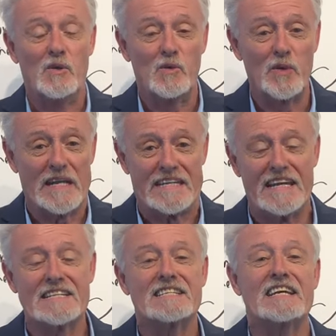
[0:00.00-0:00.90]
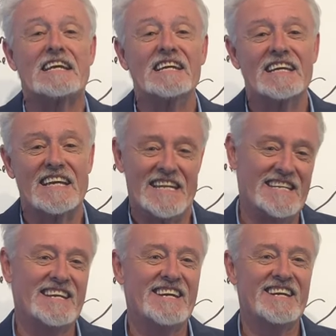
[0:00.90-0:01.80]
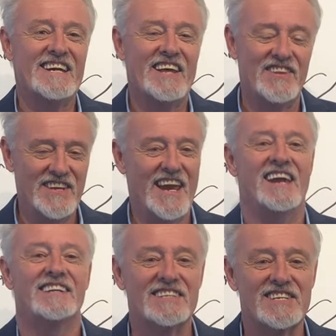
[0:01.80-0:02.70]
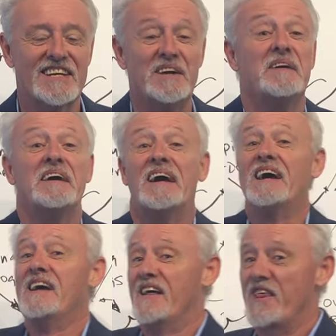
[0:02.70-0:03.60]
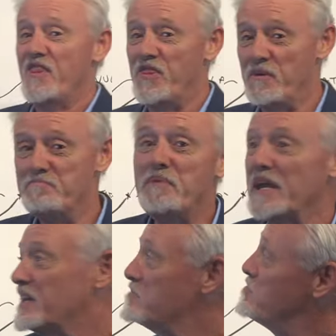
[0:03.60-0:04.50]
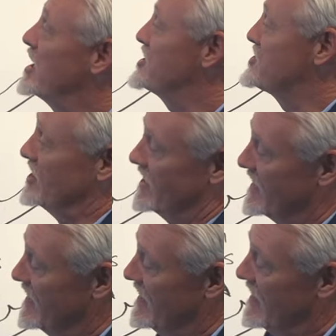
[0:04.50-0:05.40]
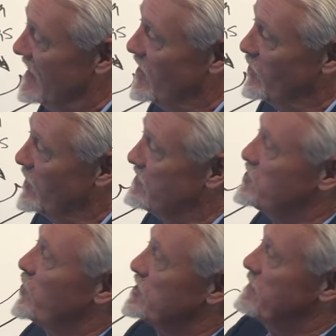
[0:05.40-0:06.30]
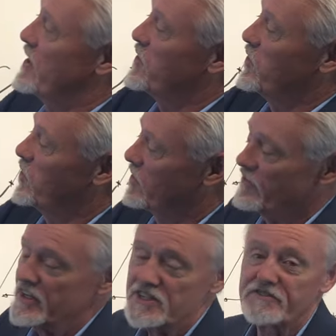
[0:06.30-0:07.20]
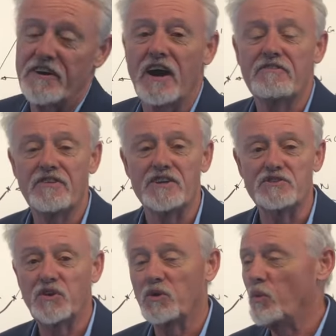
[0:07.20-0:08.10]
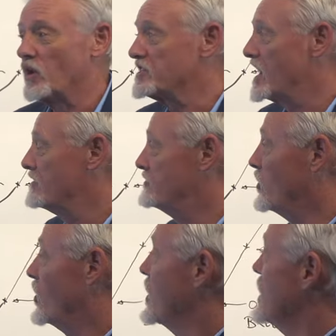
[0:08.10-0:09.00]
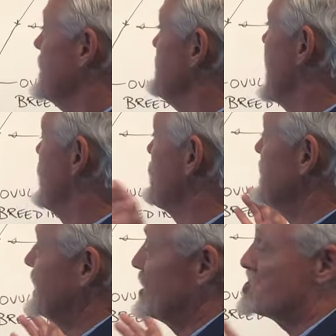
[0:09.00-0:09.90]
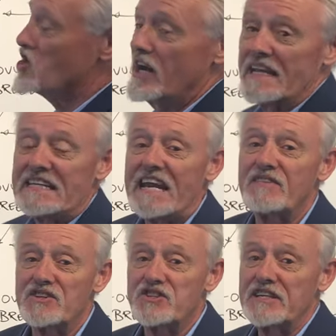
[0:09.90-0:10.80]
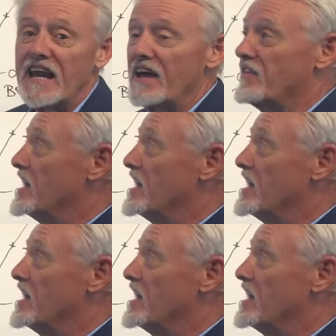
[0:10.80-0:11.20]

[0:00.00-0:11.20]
We're getting near the end. The big picture. We've talked about all of these five things you've got to watch out for. Now we're going to try to get this together